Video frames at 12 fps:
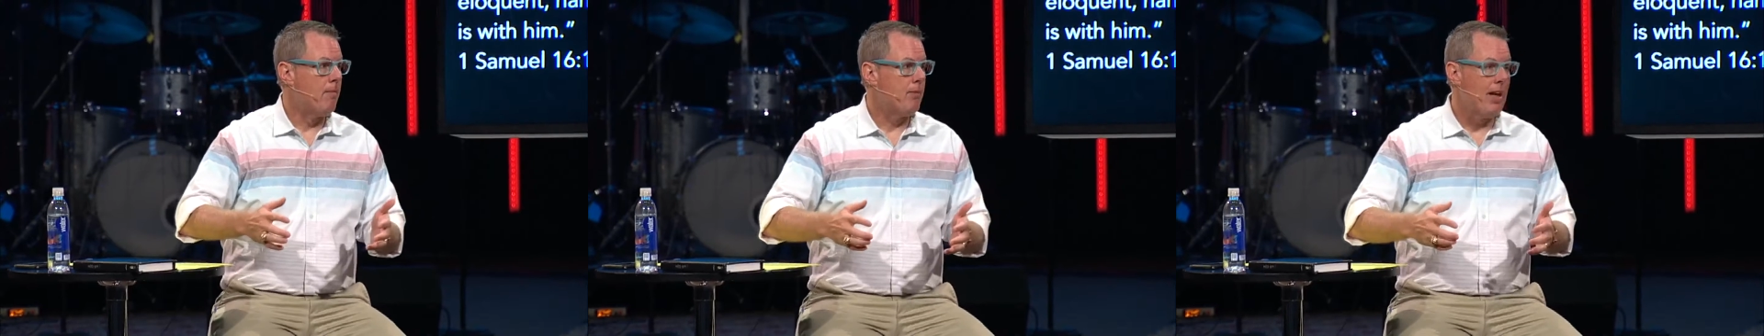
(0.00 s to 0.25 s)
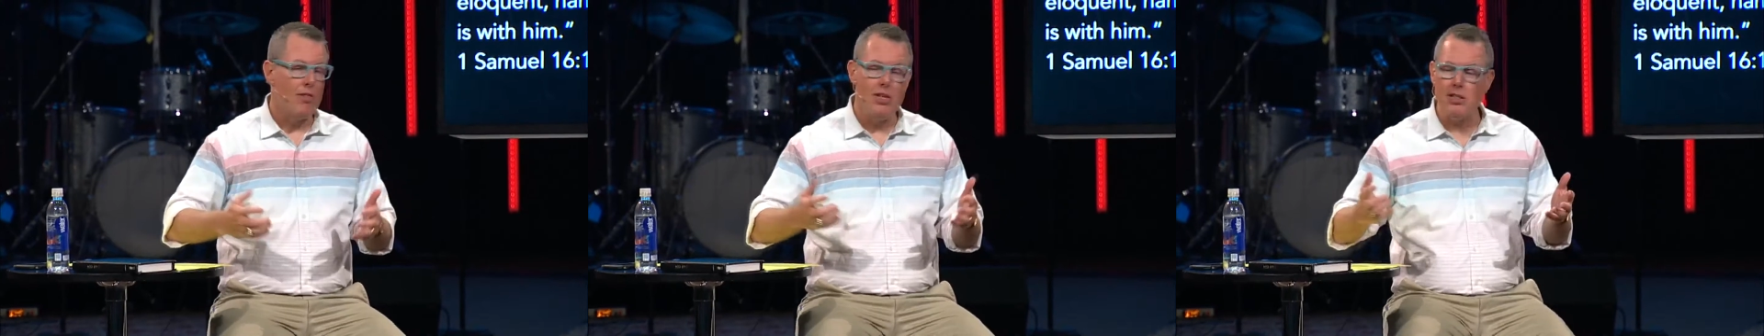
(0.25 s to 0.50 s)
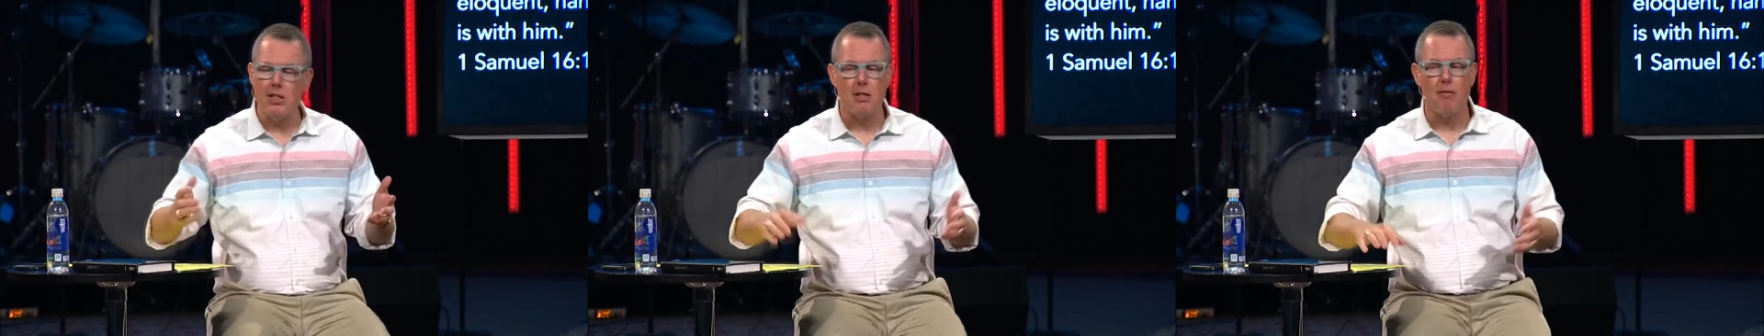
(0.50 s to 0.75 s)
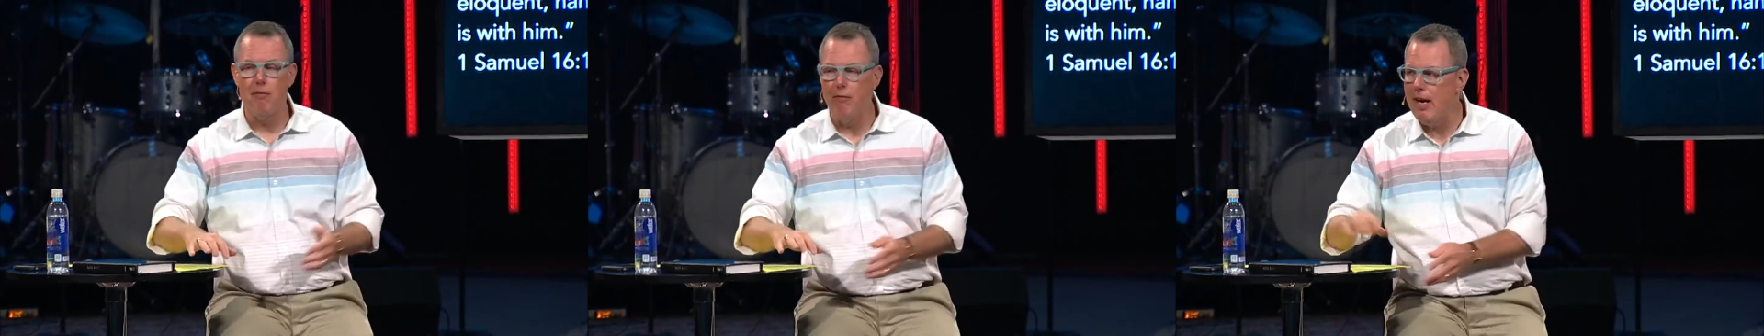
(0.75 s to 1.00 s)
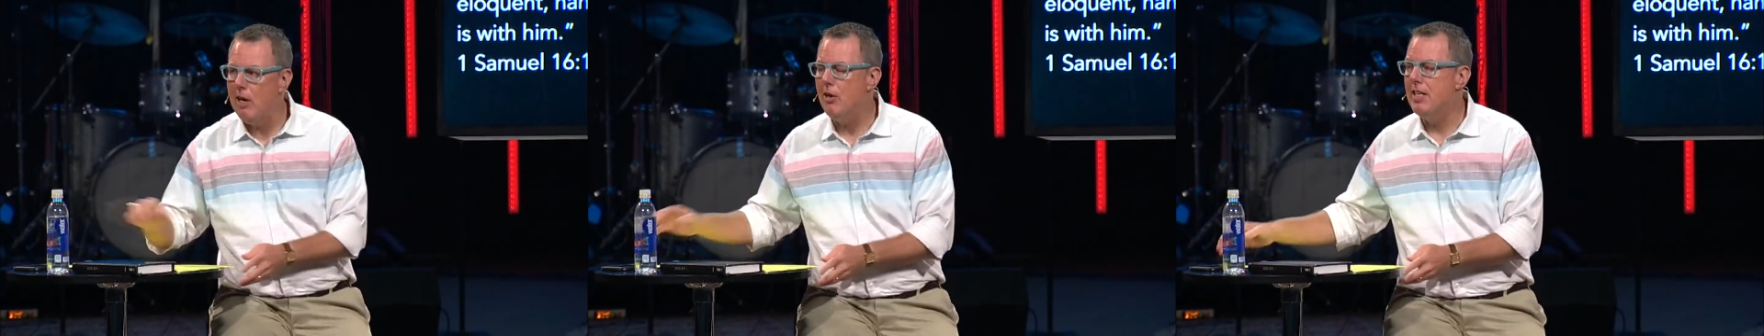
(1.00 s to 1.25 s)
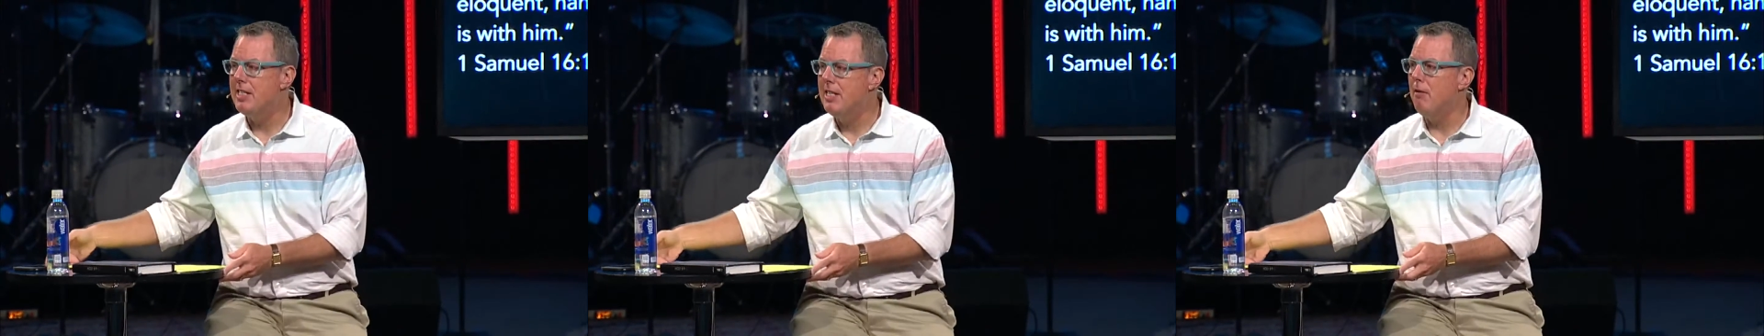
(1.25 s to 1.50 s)
Now, this is a
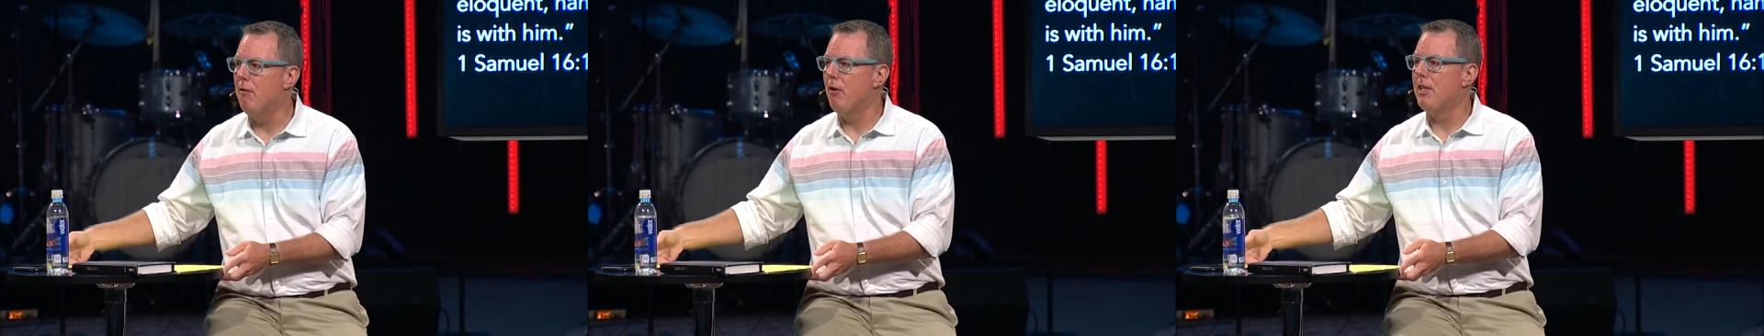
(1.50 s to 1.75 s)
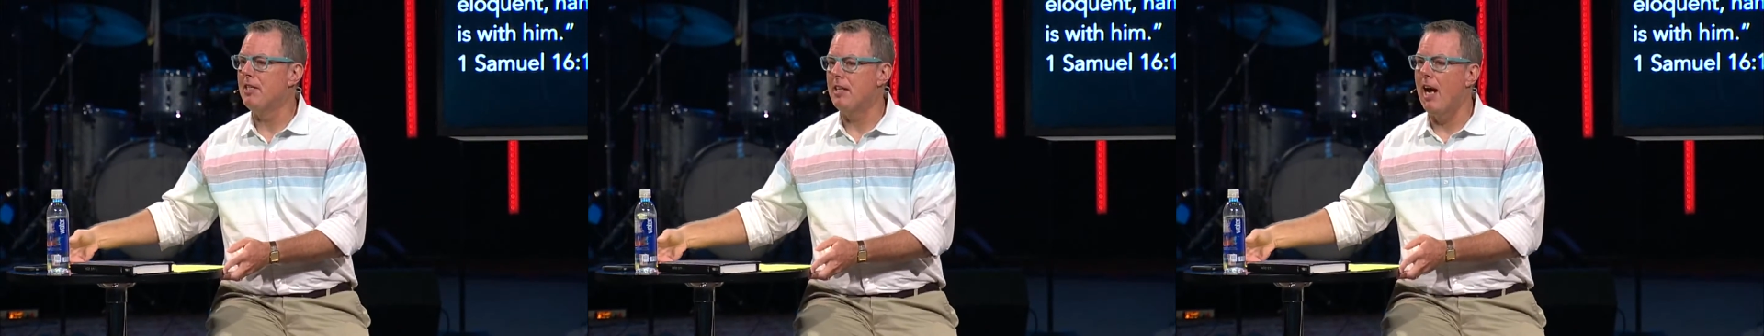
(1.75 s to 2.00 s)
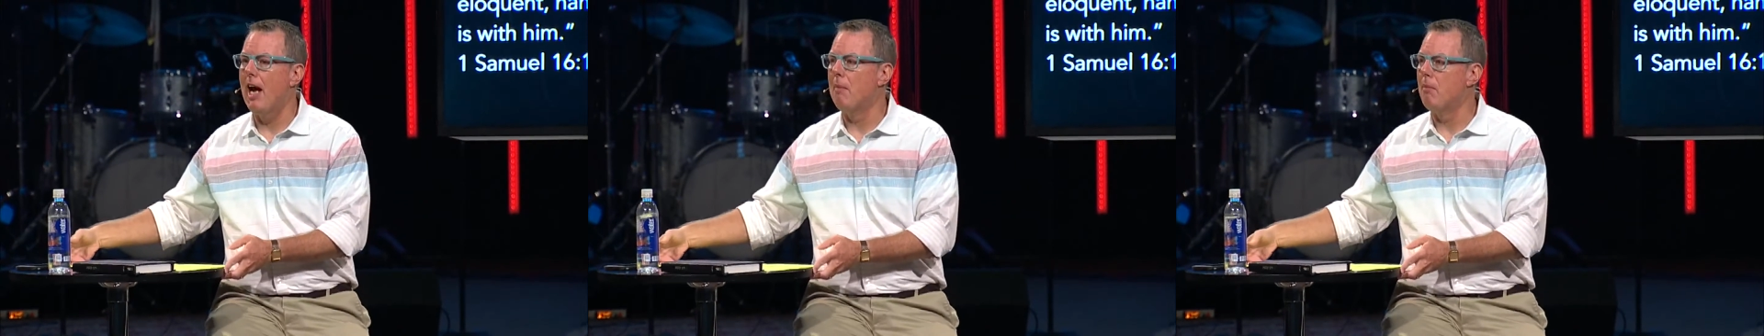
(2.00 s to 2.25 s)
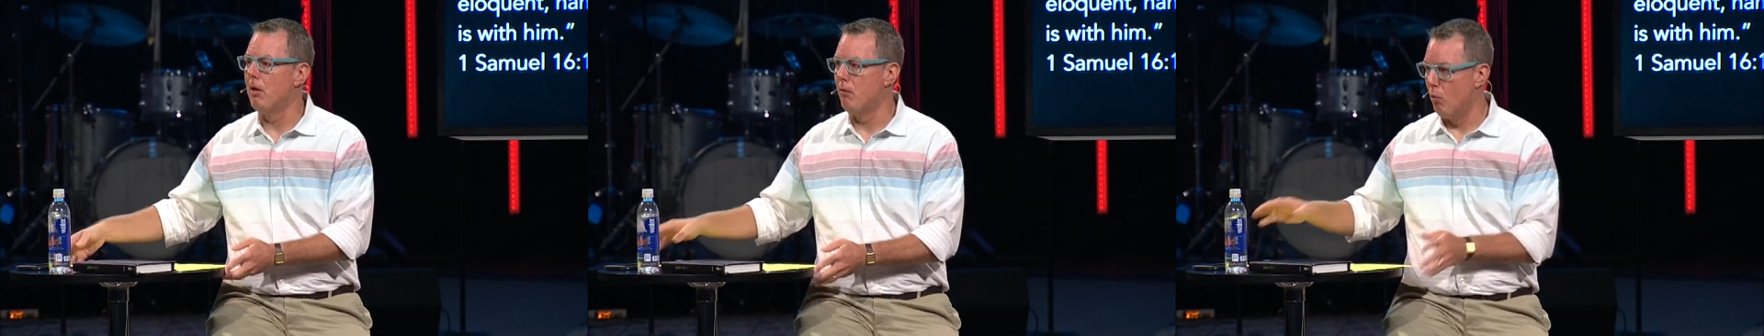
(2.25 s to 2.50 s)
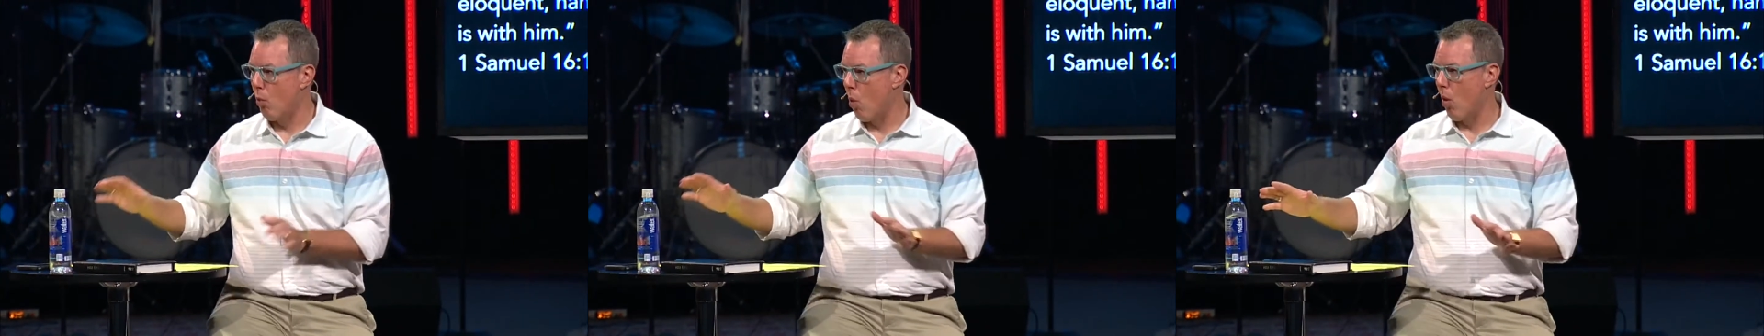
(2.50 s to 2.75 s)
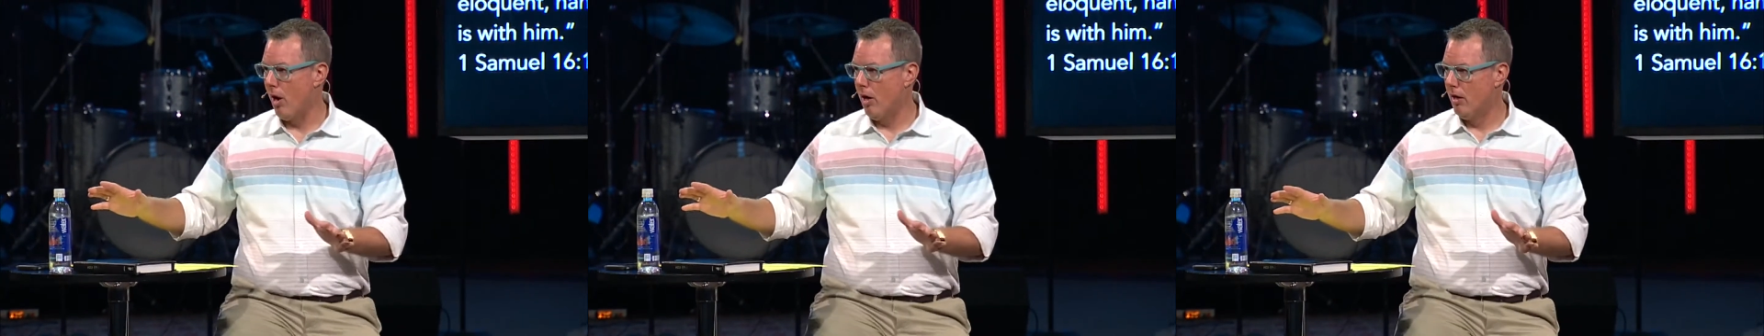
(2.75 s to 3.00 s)
very different time of
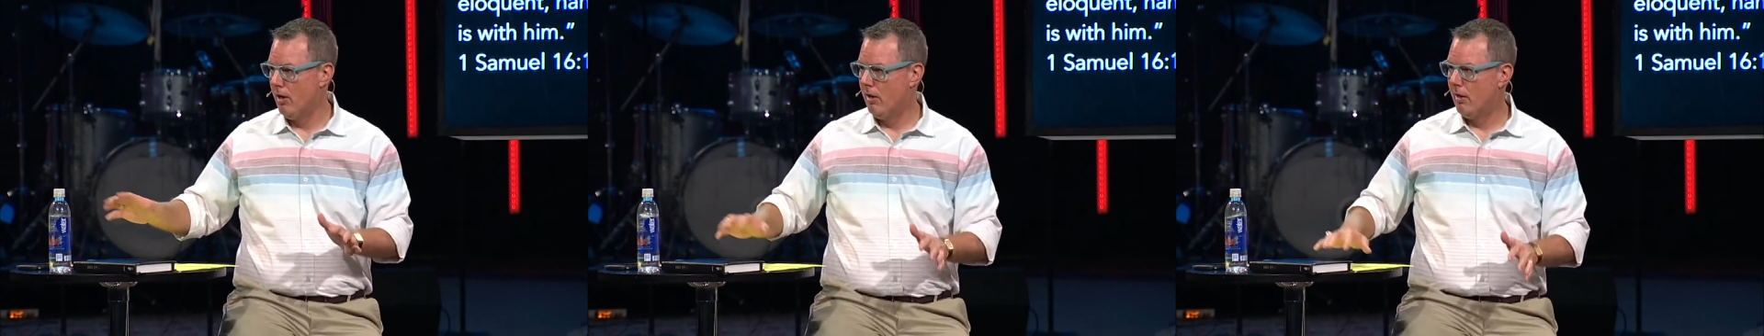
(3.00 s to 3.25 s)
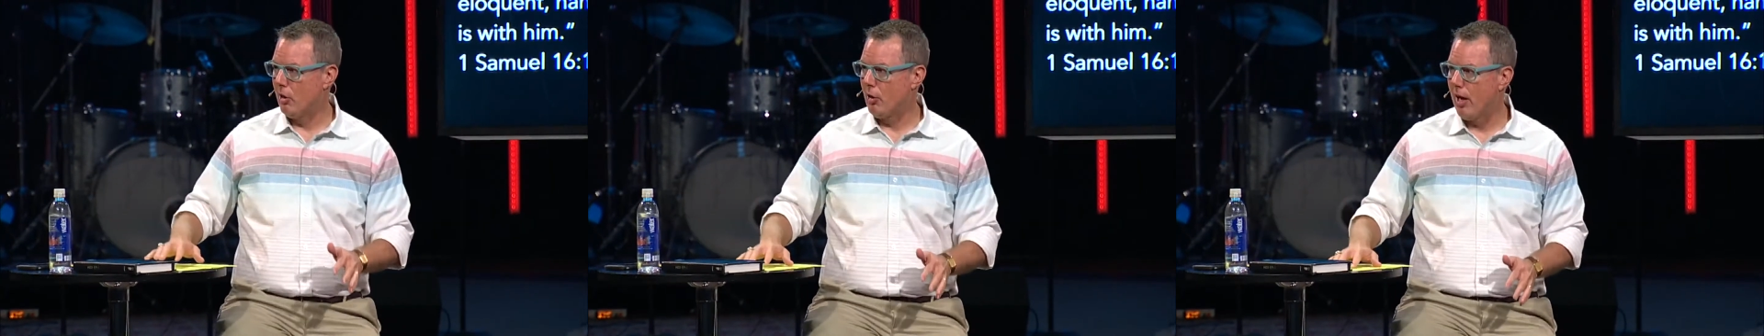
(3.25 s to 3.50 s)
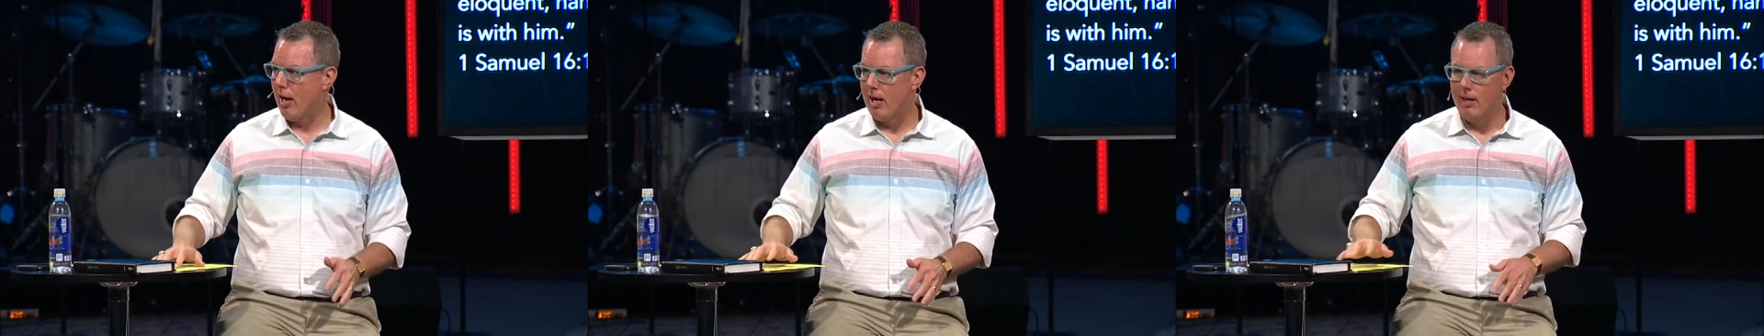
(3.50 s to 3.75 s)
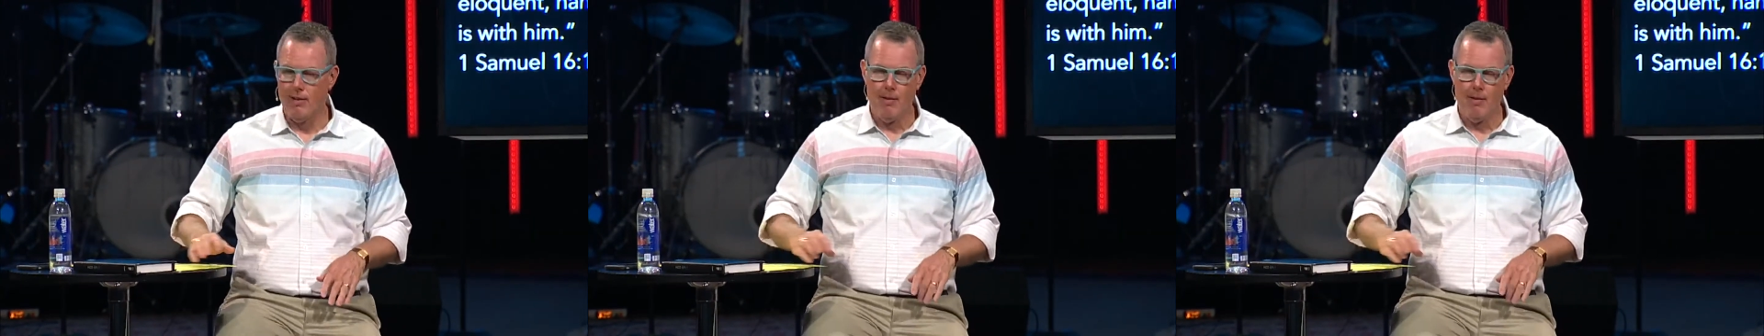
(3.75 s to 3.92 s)
war, okay?